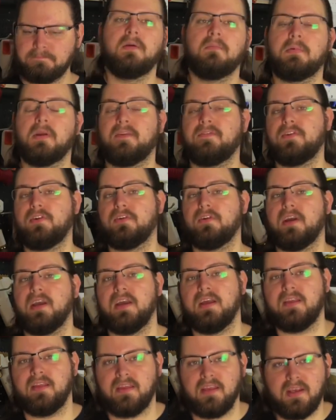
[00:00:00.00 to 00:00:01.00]
But if you're
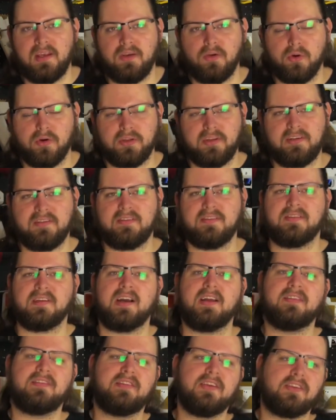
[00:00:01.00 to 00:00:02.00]
in the Northeast
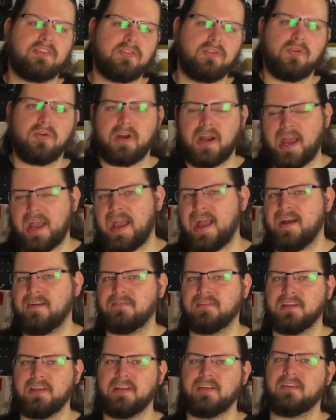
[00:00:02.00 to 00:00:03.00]
Designs Discord, I
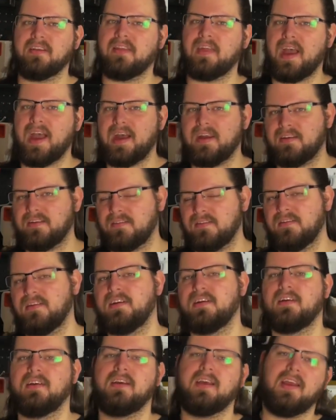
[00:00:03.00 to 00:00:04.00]
have linked that
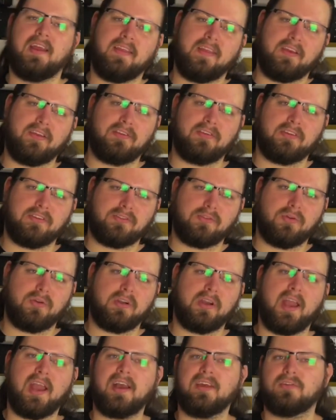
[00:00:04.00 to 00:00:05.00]
in their
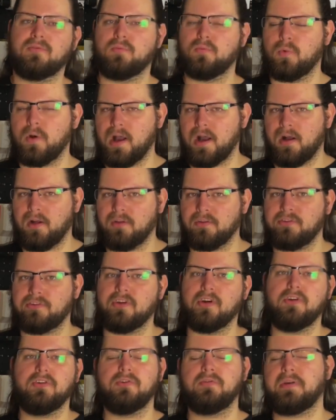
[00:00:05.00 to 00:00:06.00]
Discord as well.
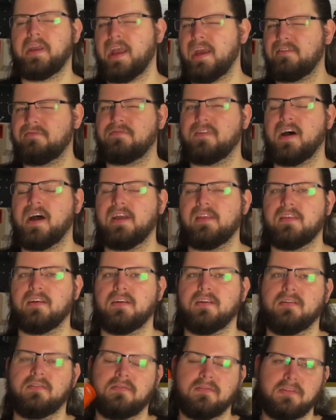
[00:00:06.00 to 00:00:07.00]
So you can find
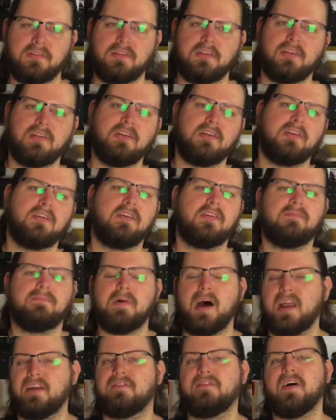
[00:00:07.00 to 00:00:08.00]
the
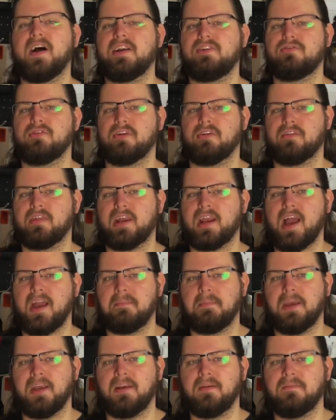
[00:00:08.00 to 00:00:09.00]
modified trigger that I
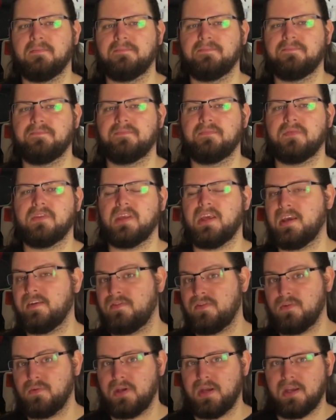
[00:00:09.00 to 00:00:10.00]
made
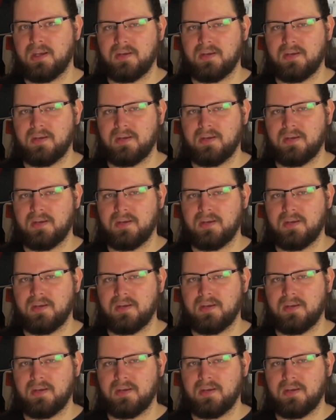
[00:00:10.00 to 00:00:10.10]
if you need